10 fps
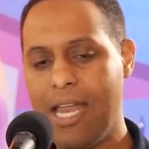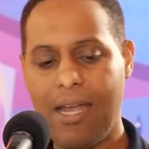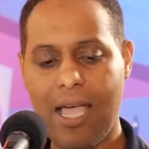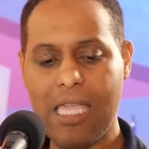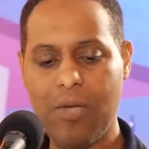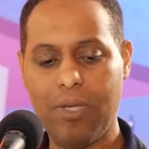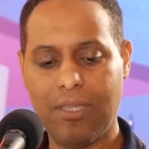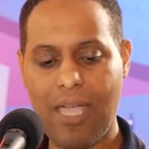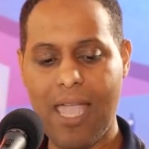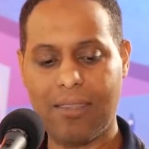Now, you would
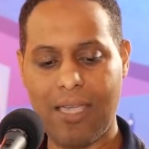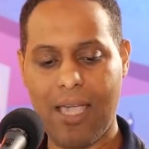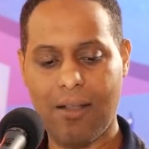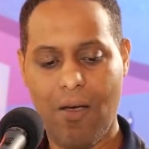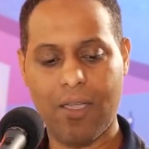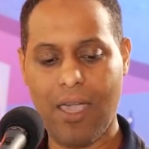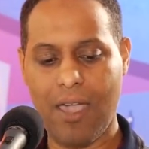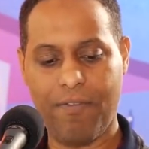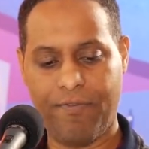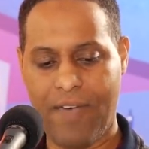think that,
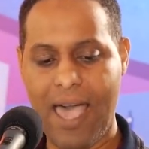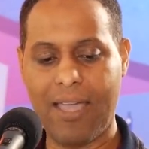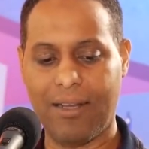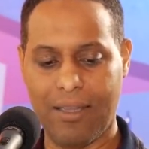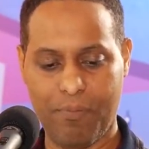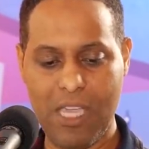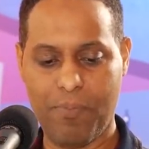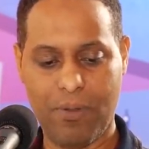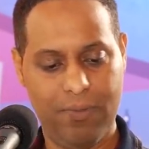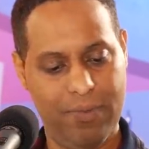okay, finally,
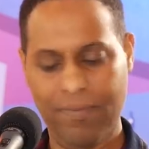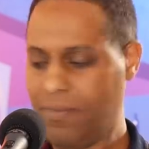people,